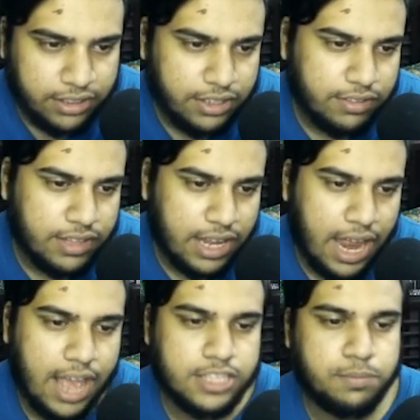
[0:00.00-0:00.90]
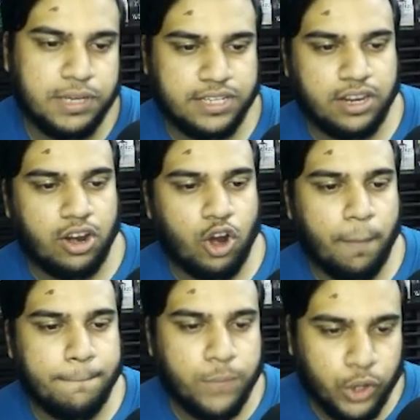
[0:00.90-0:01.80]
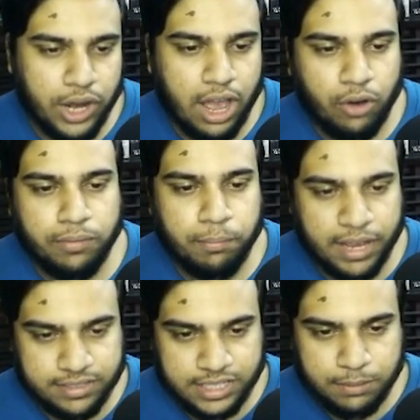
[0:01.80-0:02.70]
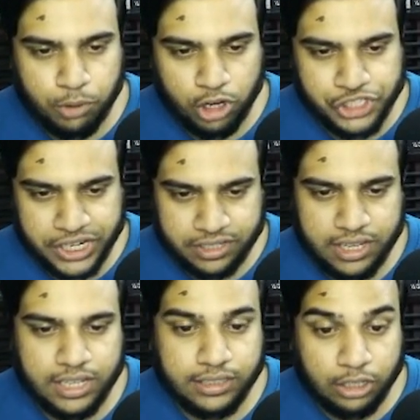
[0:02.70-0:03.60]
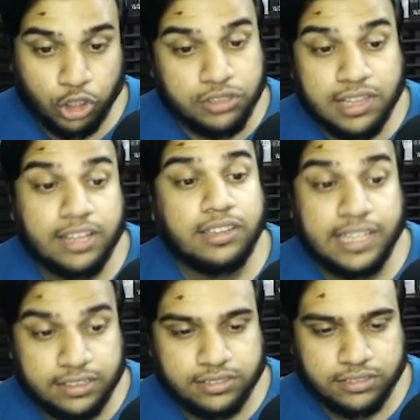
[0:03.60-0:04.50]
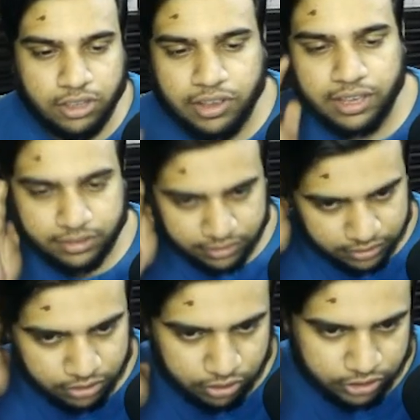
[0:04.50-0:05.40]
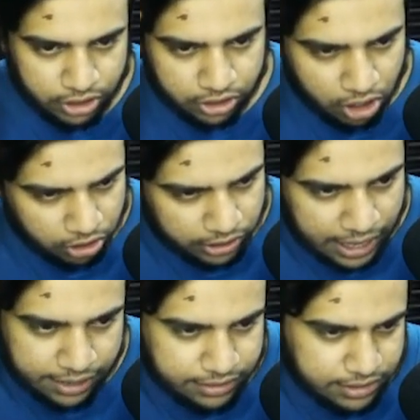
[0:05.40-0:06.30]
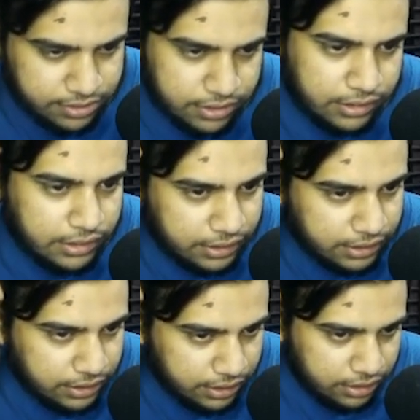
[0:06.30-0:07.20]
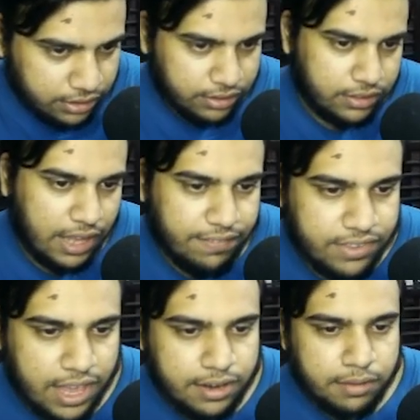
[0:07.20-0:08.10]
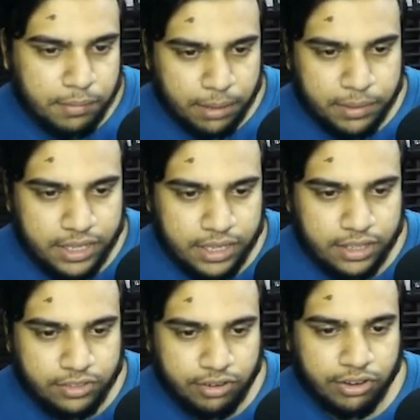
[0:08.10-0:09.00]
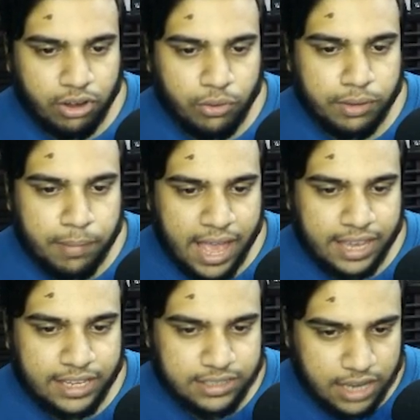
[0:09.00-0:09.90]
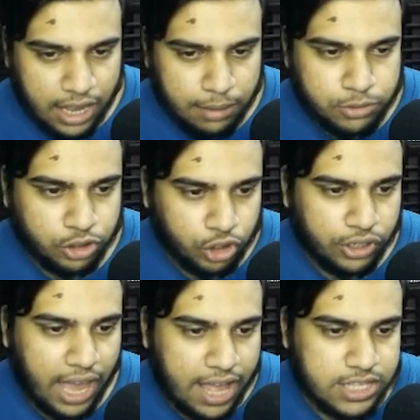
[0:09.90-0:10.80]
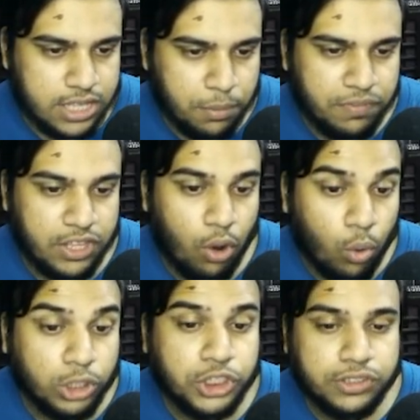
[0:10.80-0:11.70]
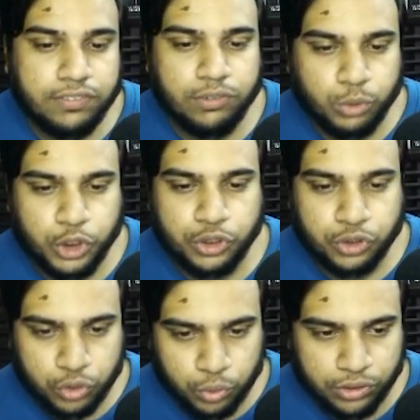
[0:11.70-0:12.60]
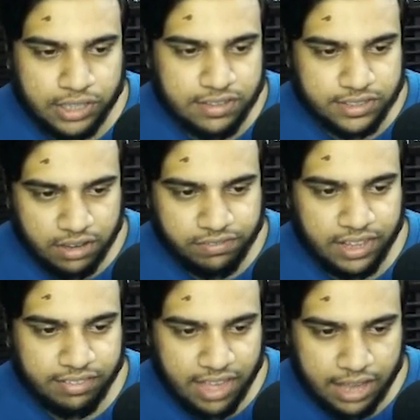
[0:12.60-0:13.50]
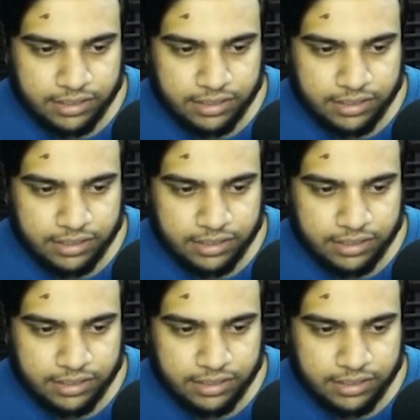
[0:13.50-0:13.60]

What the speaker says: that has been put out by CD Projekt that looks like a lynx. Okay, so the couple added this. They've said maybe they're going back in time to look at some of the origins of the Witcher schools and stuff like that.